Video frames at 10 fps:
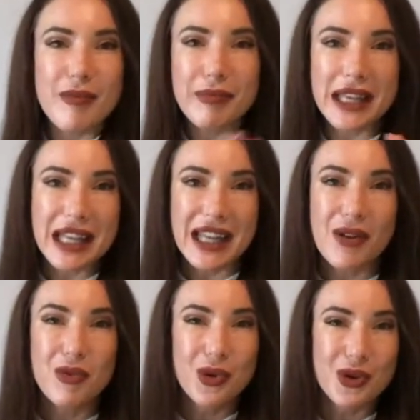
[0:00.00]
a mini
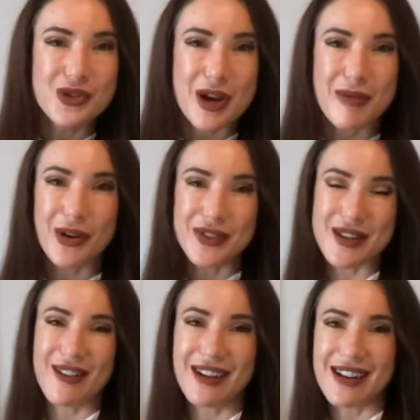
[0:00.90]
wardrobe of
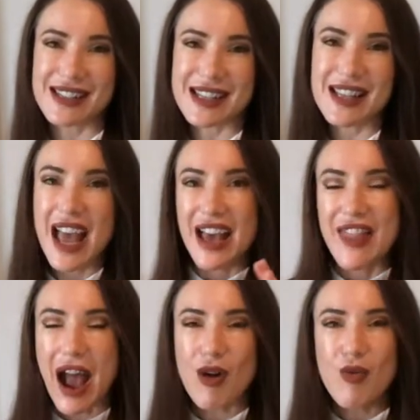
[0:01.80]
sunglasses
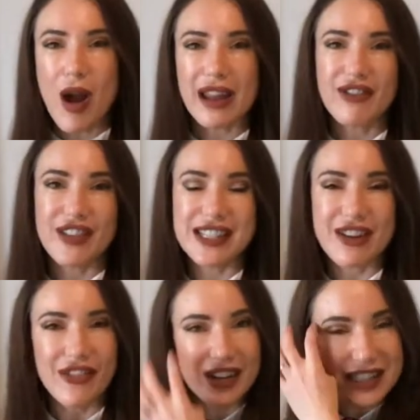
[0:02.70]
that are right for
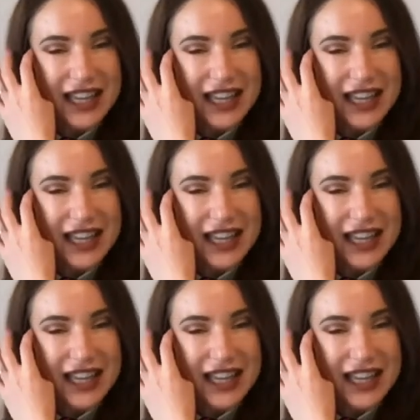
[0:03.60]
different